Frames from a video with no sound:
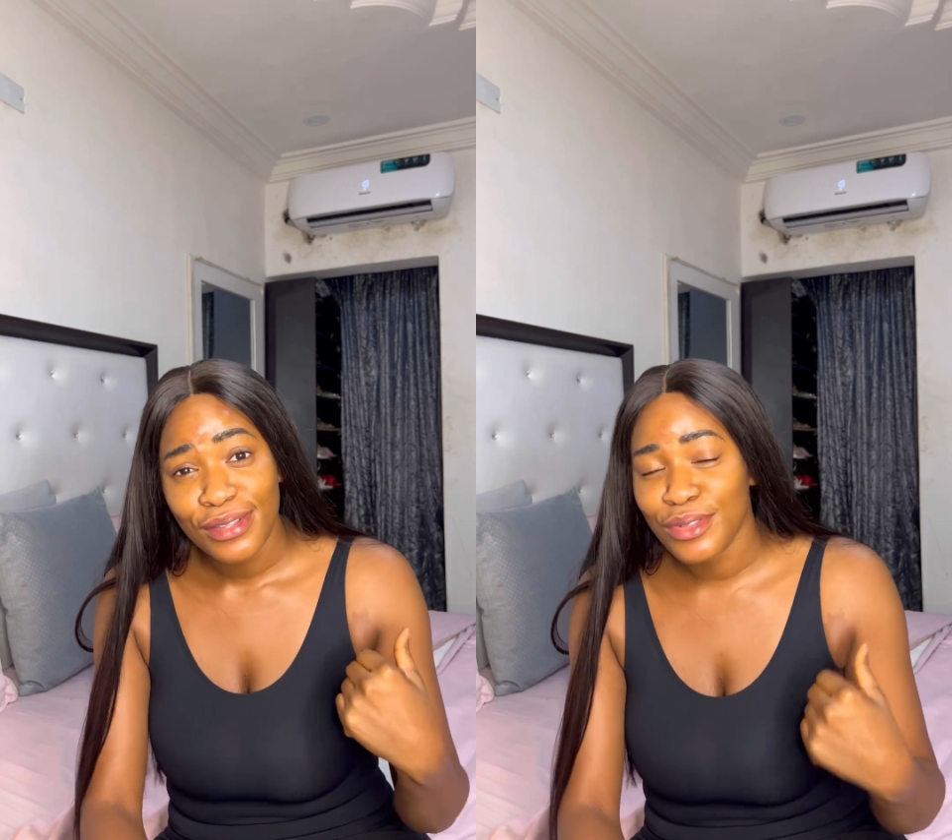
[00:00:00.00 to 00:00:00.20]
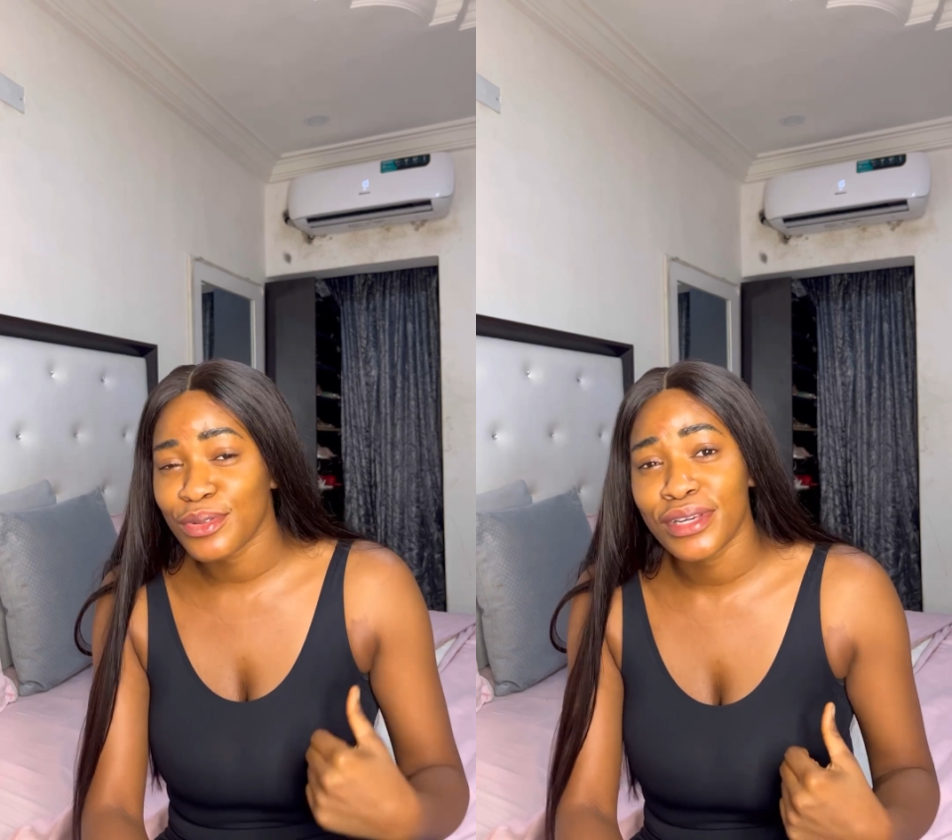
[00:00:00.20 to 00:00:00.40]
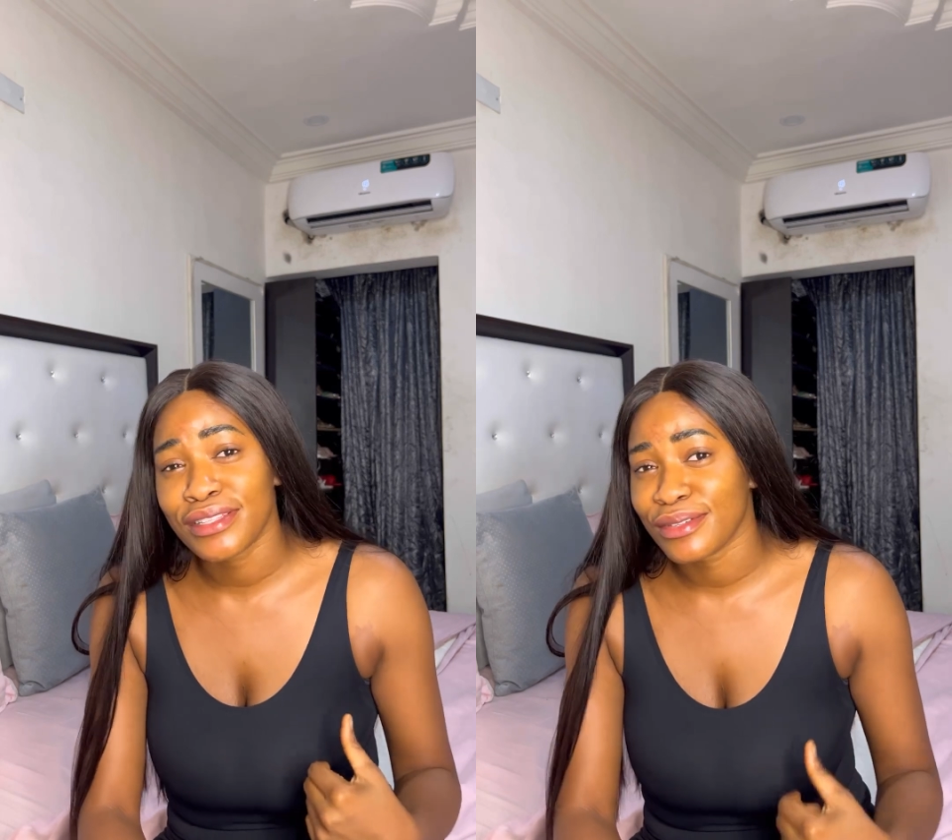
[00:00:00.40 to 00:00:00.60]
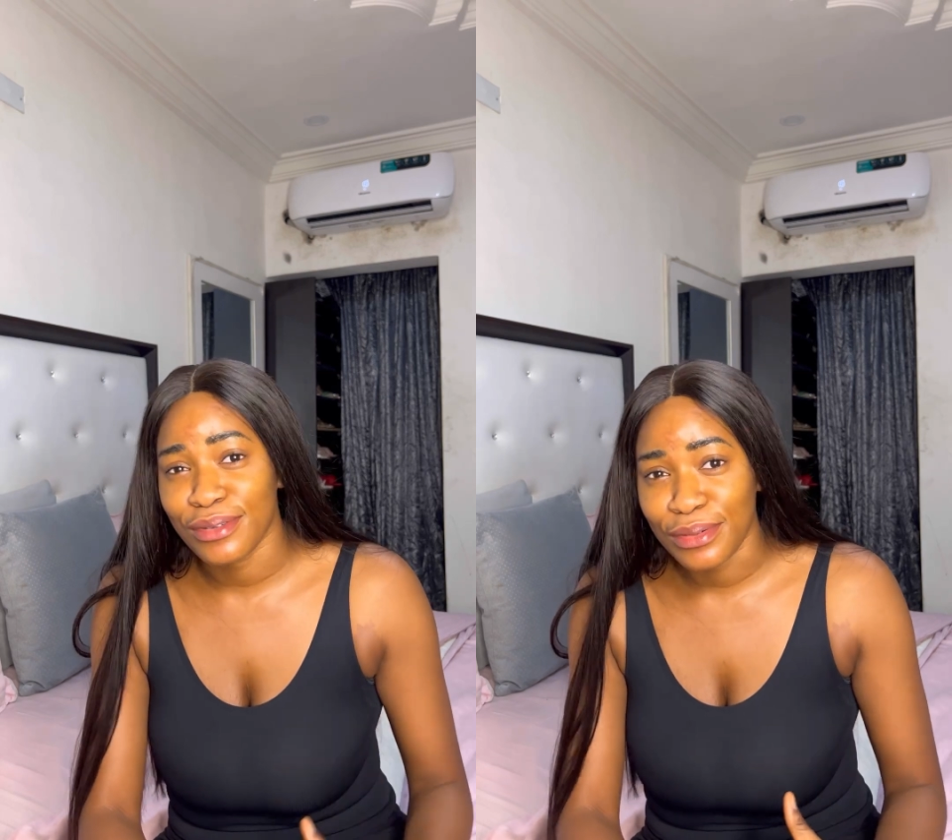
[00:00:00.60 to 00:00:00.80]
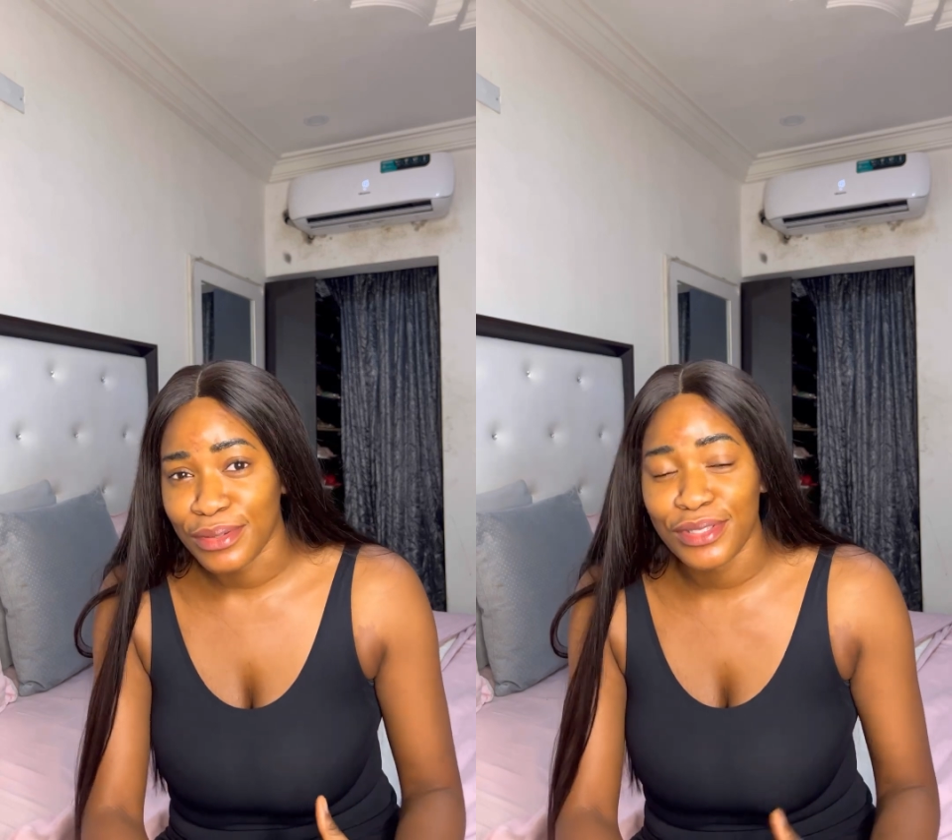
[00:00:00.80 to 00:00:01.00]
two years
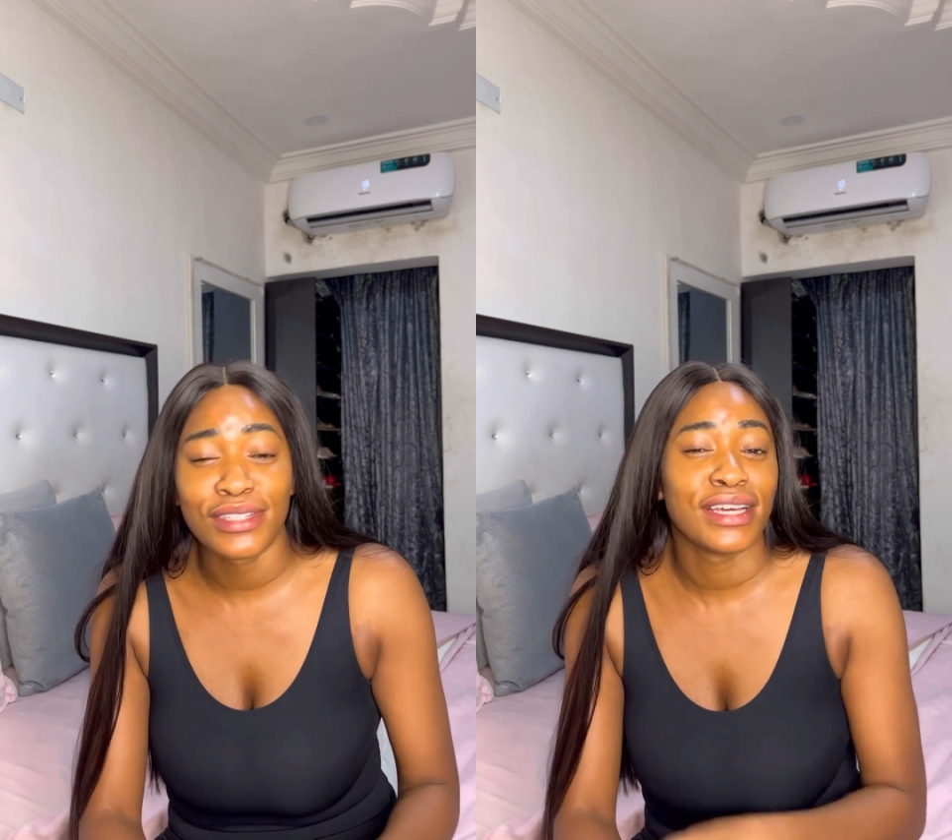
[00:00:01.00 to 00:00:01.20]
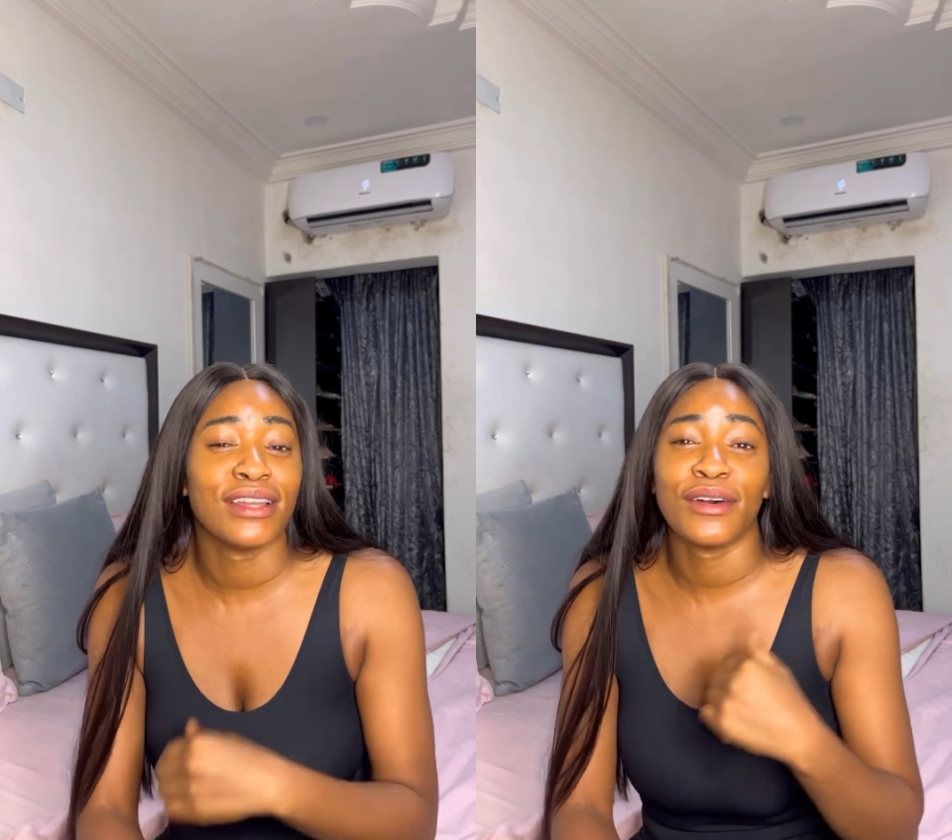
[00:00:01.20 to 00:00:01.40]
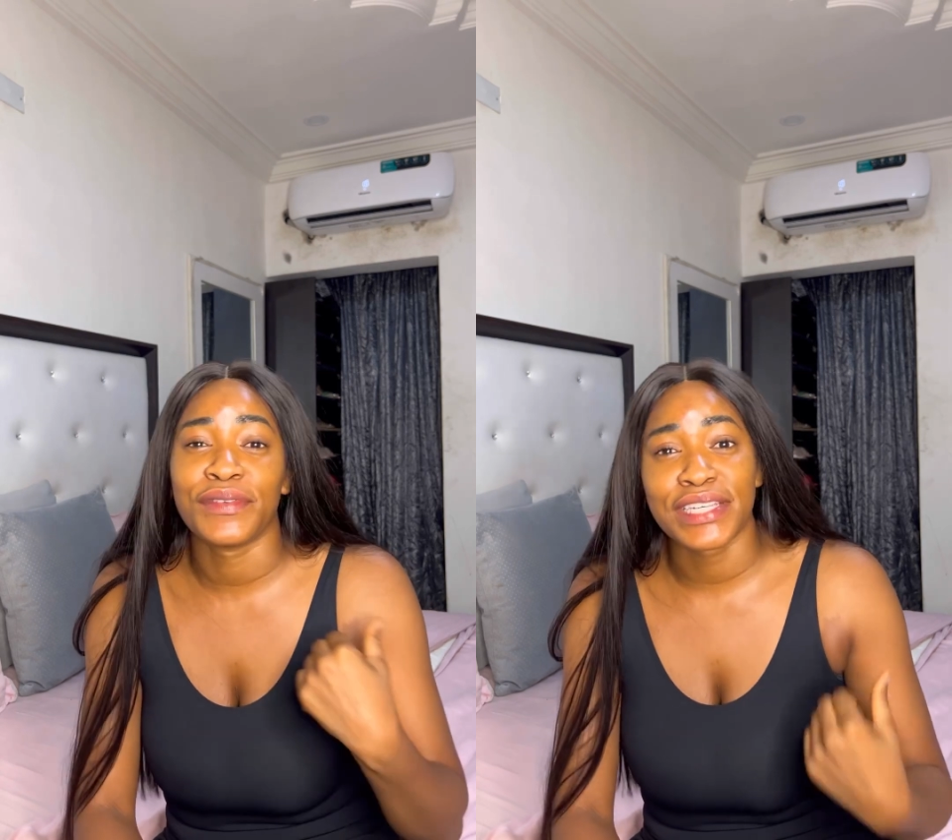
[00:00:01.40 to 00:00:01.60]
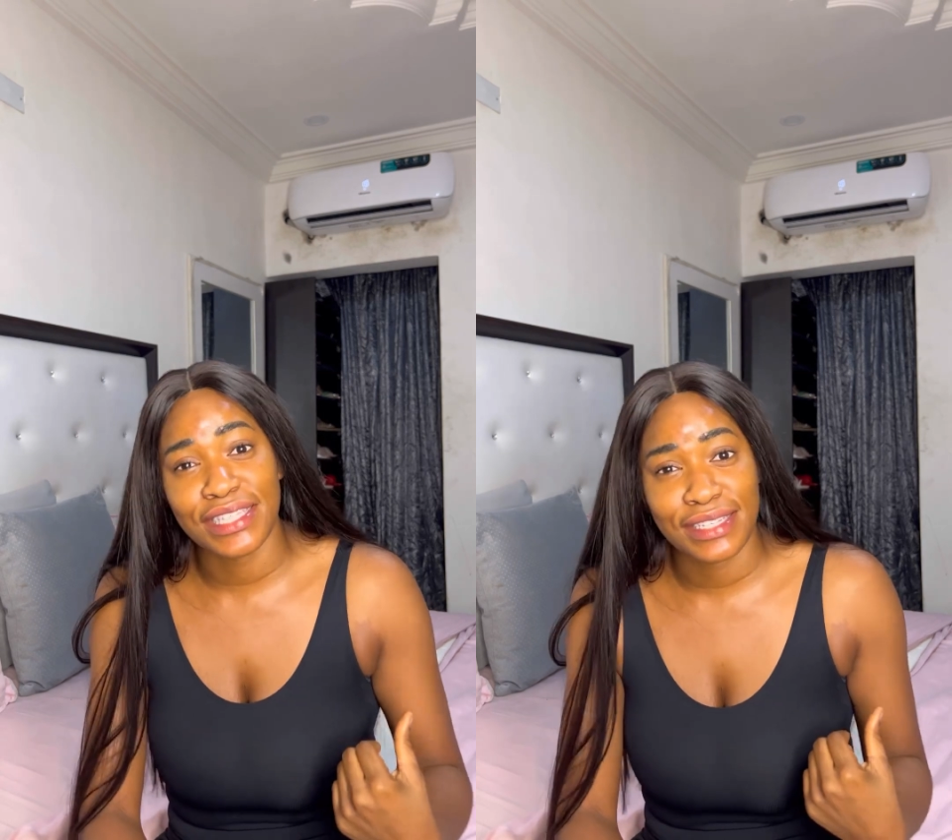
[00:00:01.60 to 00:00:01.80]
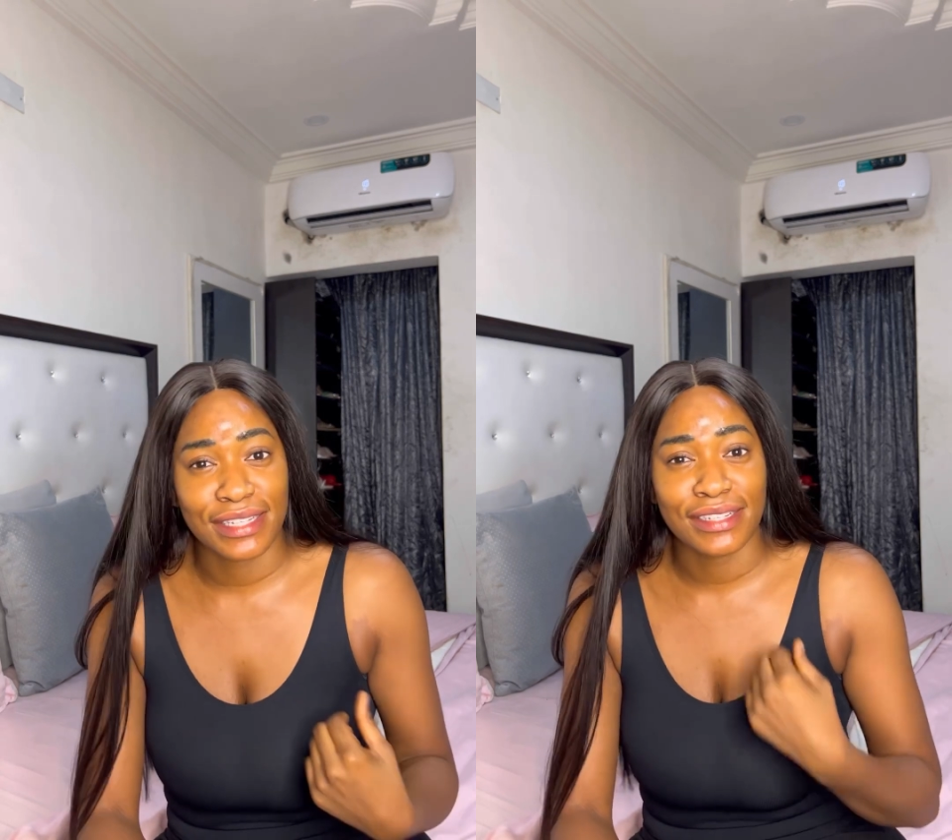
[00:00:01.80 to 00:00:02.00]
ago it's not daniella of
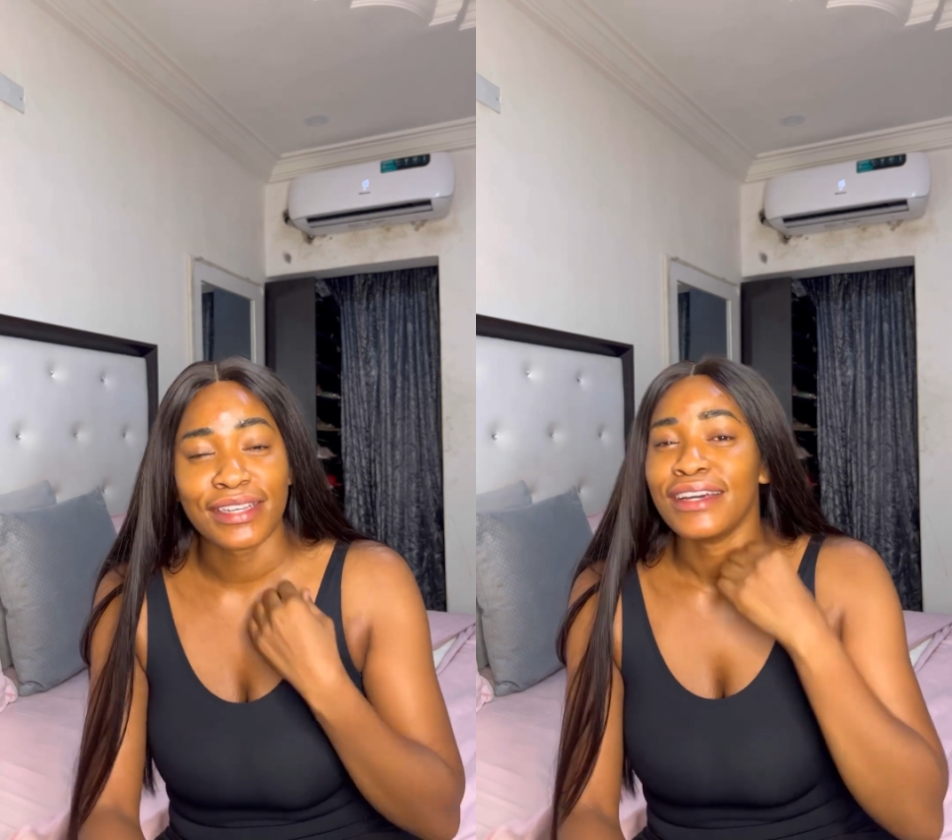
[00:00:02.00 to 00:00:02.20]
yesterday